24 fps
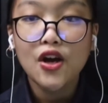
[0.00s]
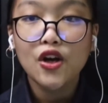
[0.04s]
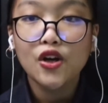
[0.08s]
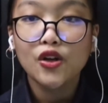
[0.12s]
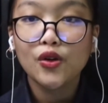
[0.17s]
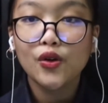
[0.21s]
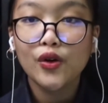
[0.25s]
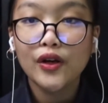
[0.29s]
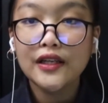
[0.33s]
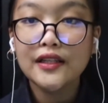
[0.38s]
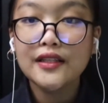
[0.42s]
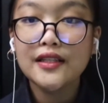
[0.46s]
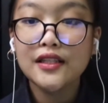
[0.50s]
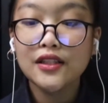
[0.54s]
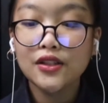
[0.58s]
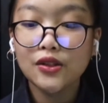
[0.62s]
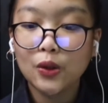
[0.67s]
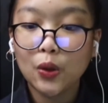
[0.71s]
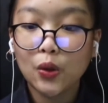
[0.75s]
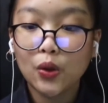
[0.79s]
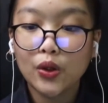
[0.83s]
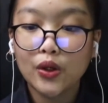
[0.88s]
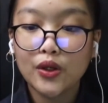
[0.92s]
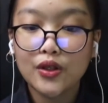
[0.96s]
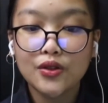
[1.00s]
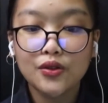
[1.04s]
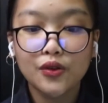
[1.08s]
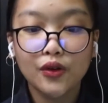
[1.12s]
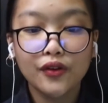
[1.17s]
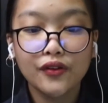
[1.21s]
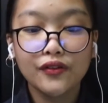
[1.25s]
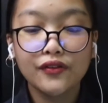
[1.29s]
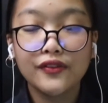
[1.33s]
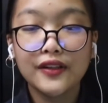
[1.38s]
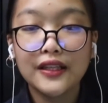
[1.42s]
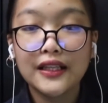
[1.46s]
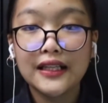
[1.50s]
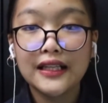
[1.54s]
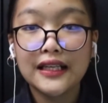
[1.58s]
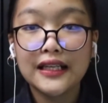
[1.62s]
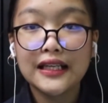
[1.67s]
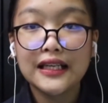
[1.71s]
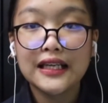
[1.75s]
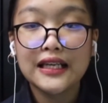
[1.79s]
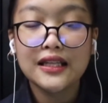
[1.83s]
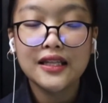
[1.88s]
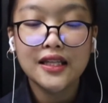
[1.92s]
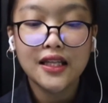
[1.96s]
grating noise or feeling
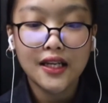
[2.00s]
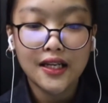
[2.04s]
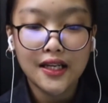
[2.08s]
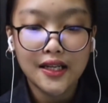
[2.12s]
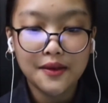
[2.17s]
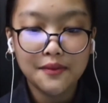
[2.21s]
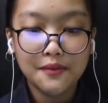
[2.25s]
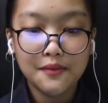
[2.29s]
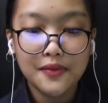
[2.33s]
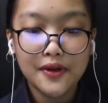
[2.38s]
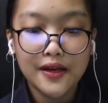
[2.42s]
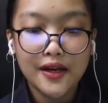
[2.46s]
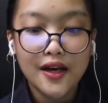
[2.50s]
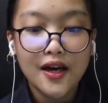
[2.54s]
in the limb,